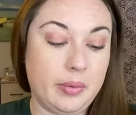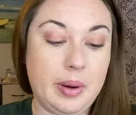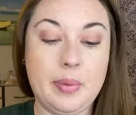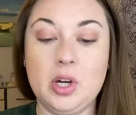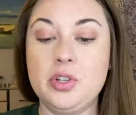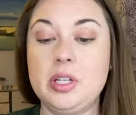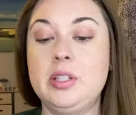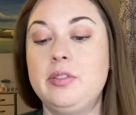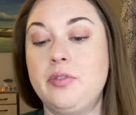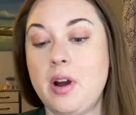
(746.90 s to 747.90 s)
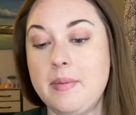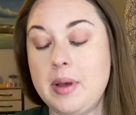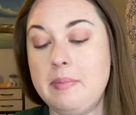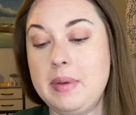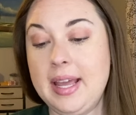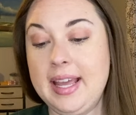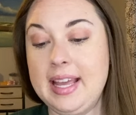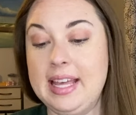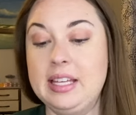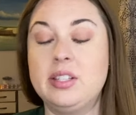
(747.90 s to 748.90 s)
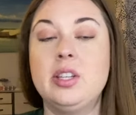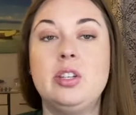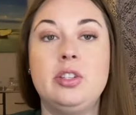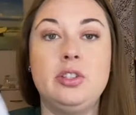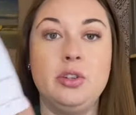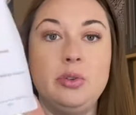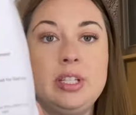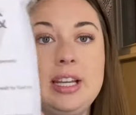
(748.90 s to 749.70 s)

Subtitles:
repurchase from me is Suit